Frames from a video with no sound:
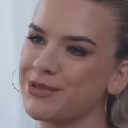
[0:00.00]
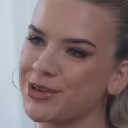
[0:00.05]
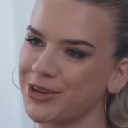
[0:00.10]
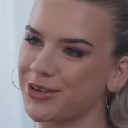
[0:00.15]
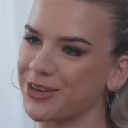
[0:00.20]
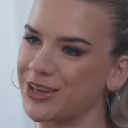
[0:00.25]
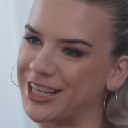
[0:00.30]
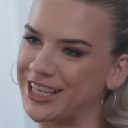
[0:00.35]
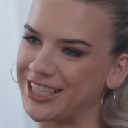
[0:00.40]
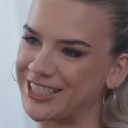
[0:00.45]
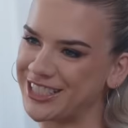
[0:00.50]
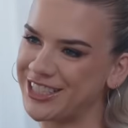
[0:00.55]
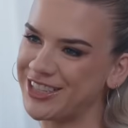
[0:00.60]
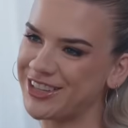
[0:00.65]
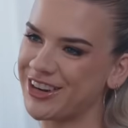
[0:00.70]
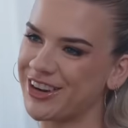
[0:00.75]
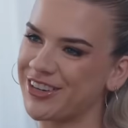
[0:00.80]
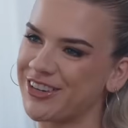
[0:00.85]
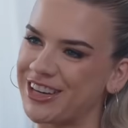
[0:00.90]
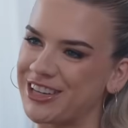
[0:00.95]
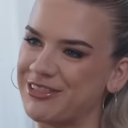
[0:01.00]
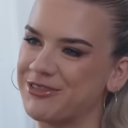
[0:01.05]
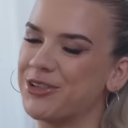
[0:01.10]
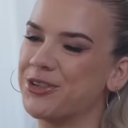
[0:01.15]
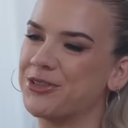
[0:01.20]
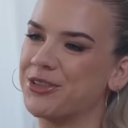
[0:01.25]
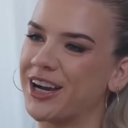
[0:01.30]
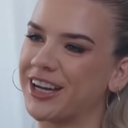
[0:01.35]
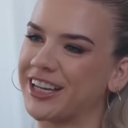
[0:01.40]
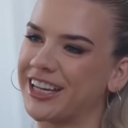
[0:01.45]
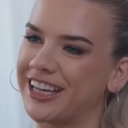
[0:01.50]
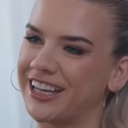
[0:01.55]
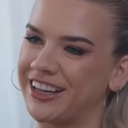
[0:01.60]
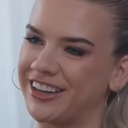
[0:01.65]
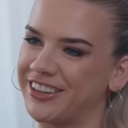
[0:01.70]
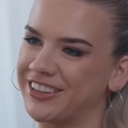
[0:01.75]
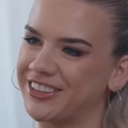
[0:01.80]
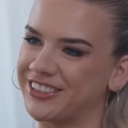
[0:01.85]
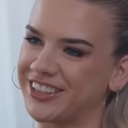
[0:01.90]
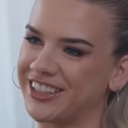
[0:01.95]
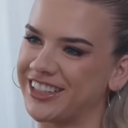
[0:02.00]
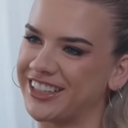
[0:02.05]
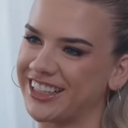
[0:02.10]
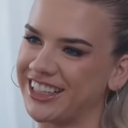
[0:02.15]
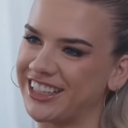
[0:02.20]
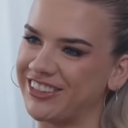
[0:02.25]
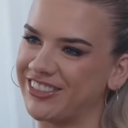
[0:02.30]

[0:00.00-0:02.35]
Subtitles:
Grede, are you currently more working hard or hardly